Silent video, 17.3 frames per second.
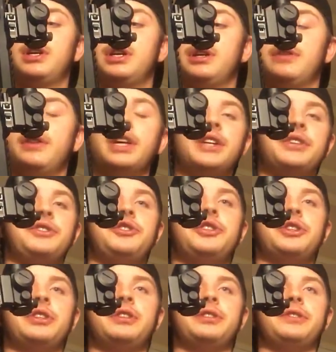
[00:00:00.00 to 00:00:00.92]
this
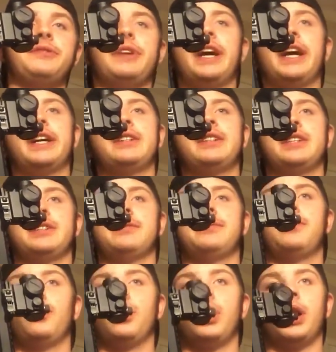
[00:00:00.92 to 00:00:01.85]
just as fast as a
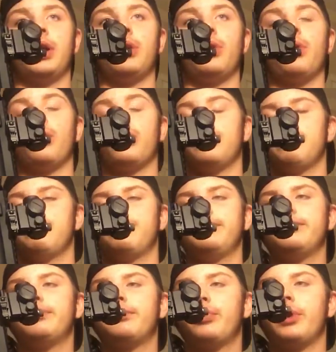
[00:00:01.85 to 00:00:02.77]
full auto, or
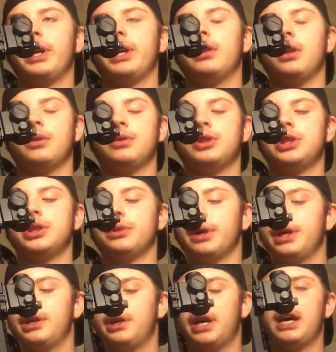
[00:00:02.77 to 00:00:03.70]
pretty close to
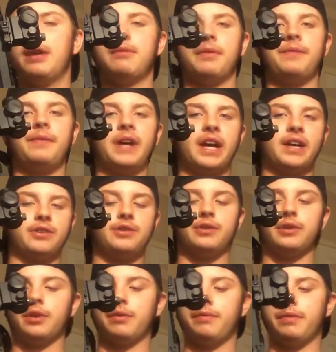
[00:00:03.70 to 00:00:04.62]
it. I have a fast
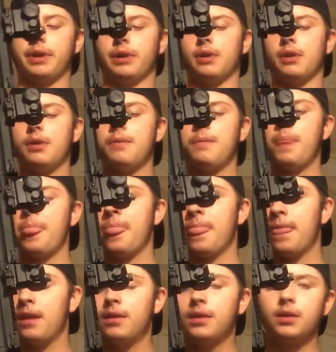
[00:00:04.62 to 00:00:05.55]
trigger finger,
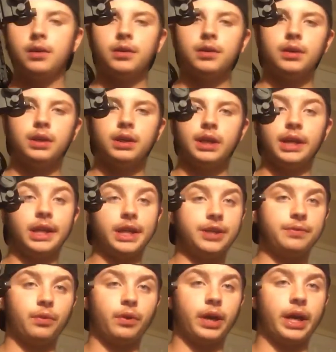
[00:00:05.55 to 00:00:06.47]
at least
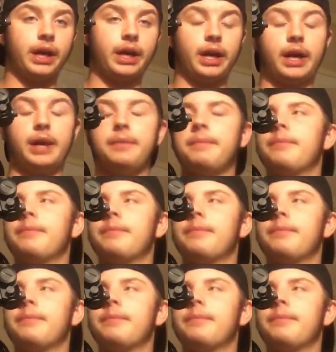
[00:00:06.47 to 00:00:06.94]
for an AK.